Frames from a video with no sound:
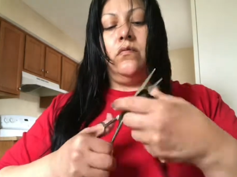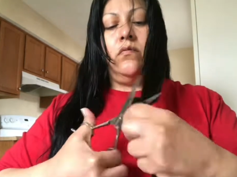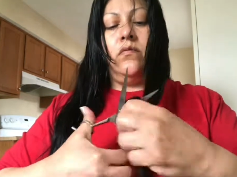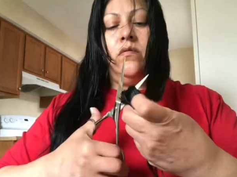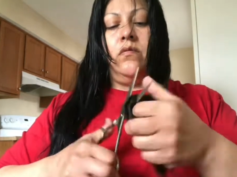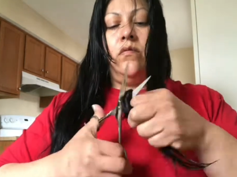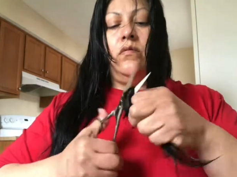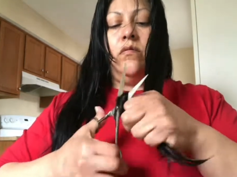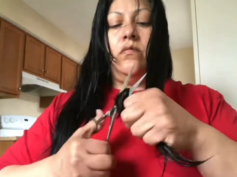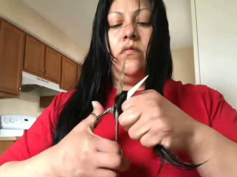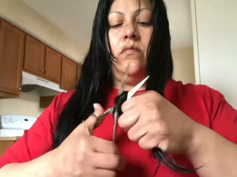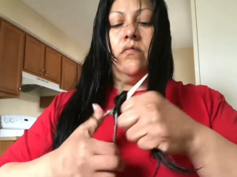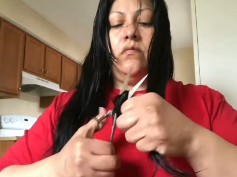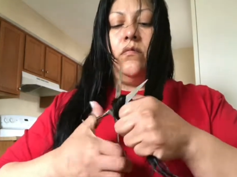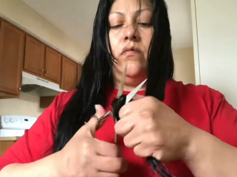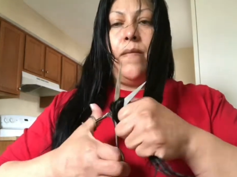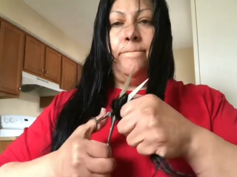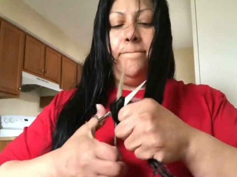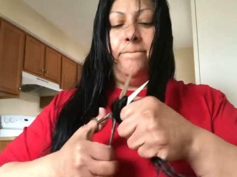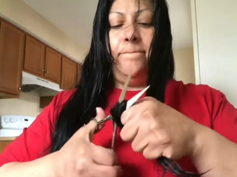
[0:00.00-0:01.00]
So
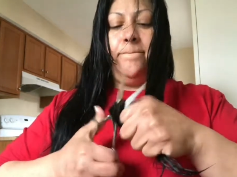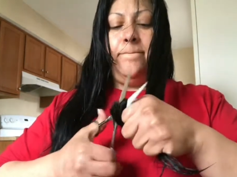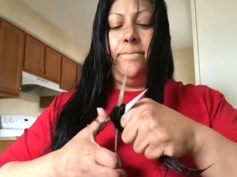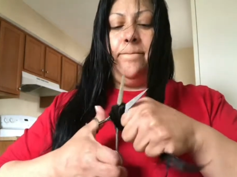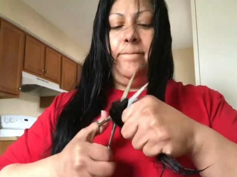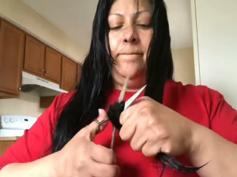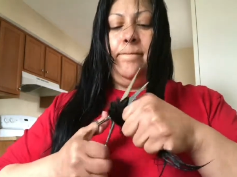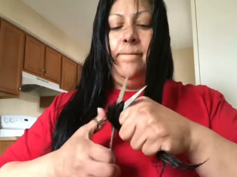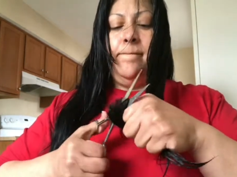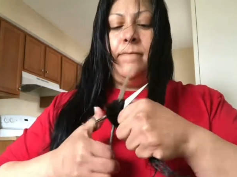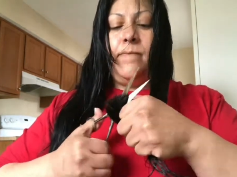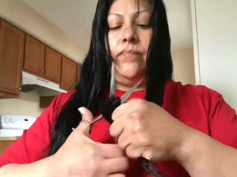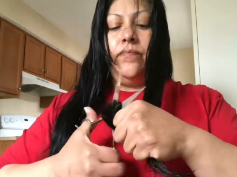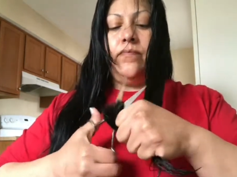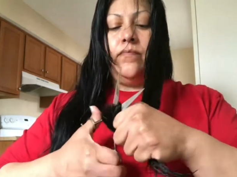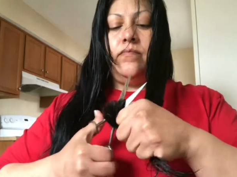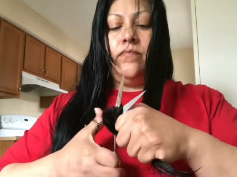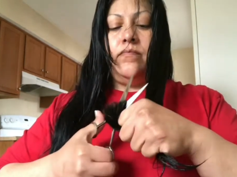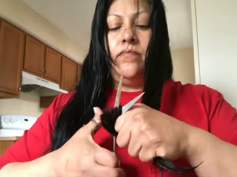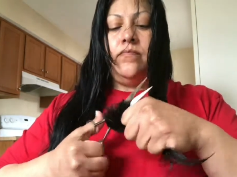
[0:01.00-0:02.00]
it did take me
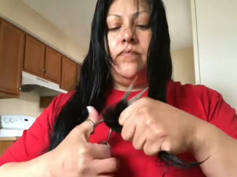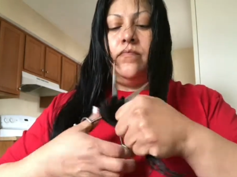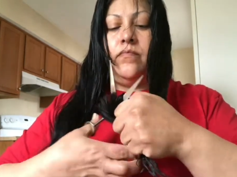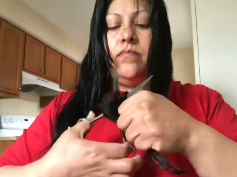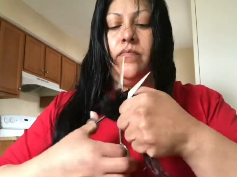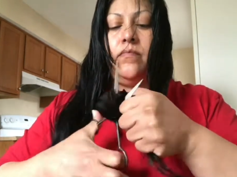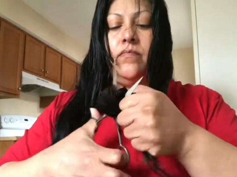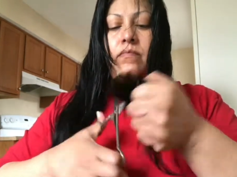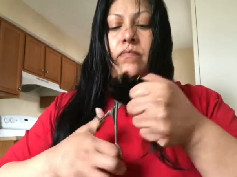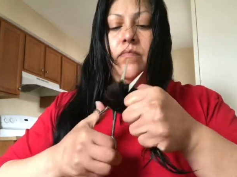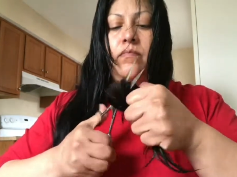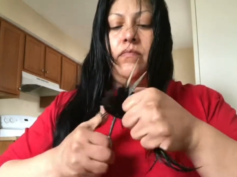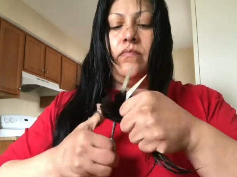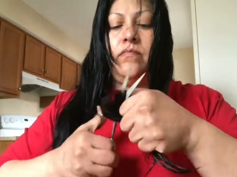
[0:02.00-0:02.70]
some